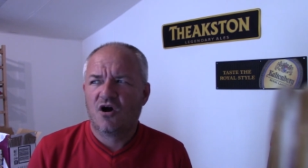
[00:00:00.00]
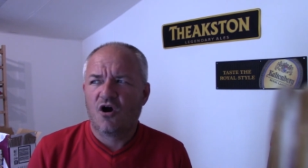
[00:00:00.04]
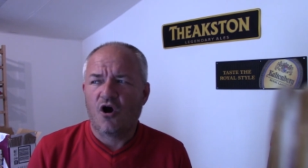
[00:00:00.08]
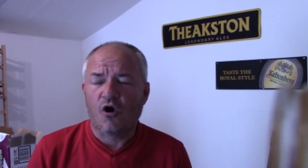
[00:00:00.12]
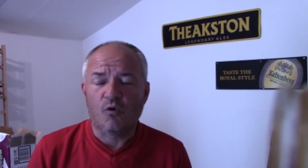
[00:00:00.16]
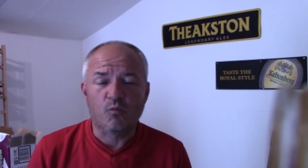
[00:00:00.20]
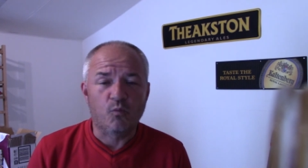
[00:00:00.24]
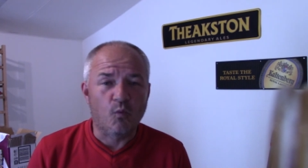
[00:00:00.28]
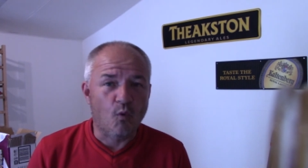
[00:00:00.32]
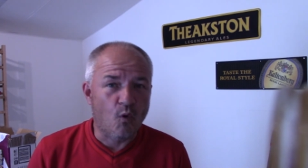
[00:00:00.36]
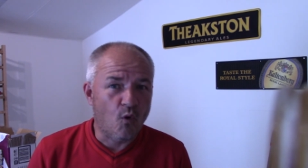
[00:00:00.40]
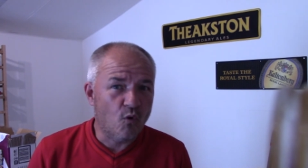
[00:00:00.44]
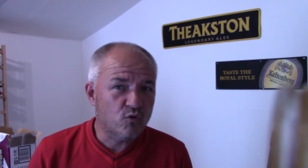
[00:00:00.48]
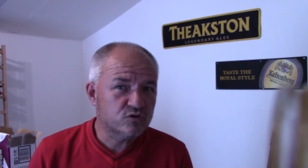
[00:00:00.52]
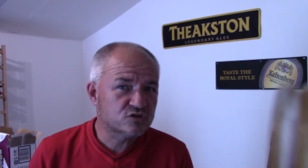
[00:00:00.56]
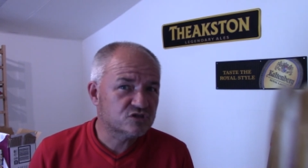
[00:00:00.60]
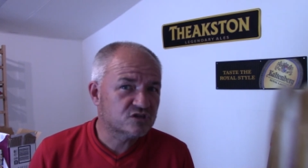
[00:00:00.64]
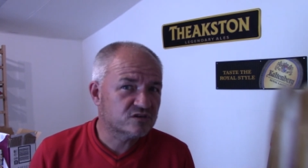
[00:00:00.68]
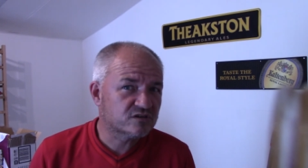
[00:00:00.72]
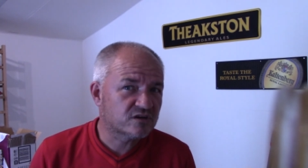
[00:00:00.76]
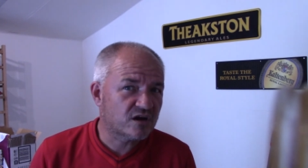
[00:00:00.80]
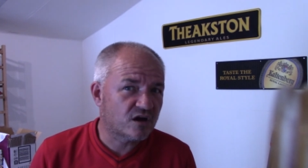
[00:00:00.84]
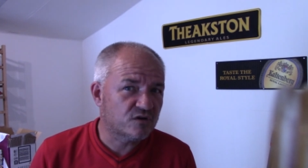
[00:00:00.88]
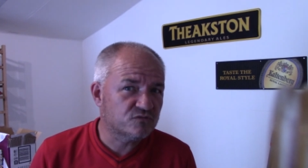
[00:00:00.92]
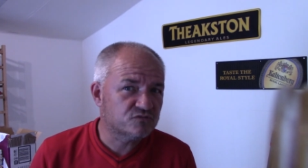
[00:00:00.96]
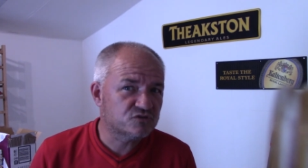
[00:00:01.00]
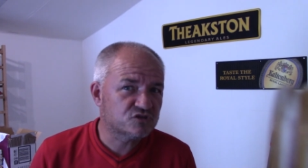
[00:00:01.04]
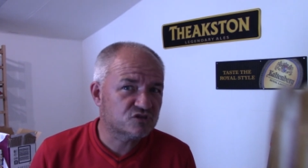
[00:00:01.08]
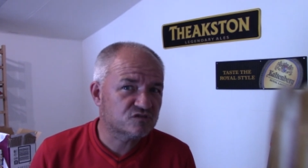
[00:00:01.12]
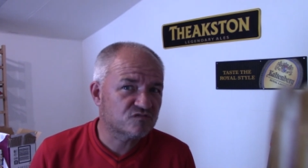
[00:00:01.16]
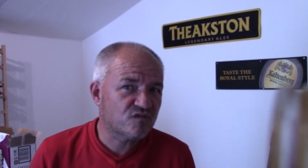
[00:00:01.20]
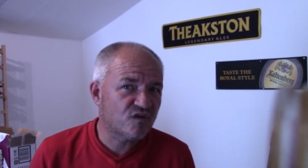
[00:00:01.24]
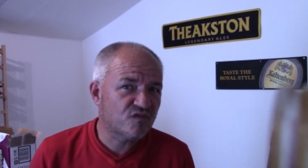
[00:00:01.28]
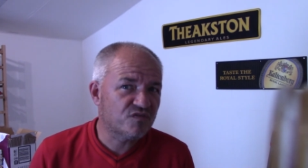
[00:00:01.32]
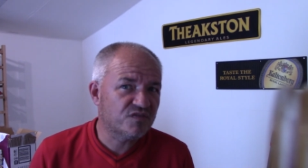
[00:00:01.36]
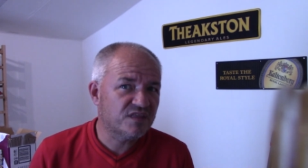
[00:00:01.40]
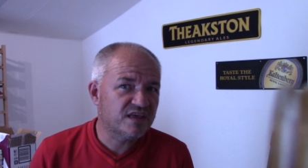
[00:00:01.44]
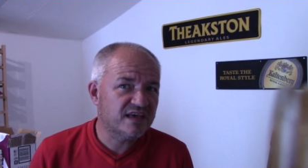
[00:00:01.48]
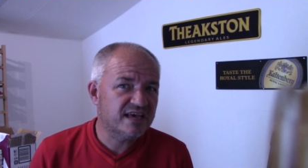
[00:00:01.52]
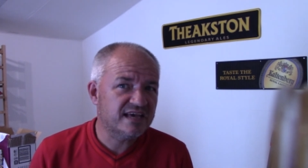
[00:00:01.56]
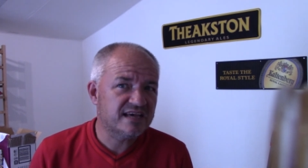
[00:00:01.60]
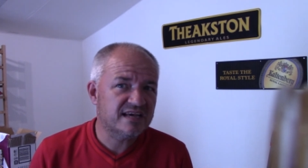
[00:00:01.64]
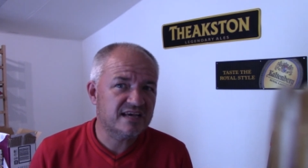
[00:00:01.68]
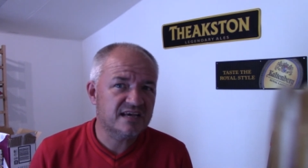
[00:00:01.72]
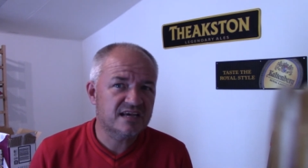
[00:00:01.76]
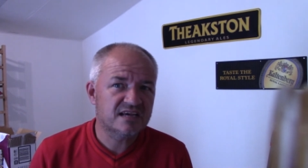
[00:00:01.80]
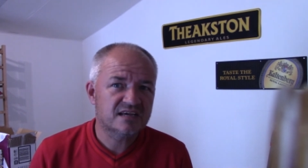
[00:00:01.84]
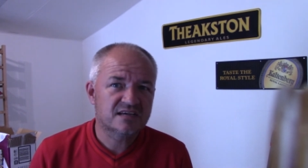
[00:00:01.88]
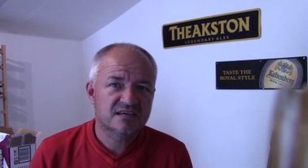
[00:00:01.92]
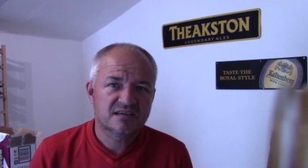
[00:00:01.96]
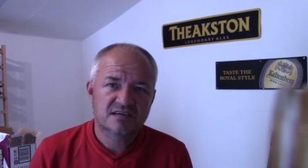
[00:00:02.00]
A water coaster on there.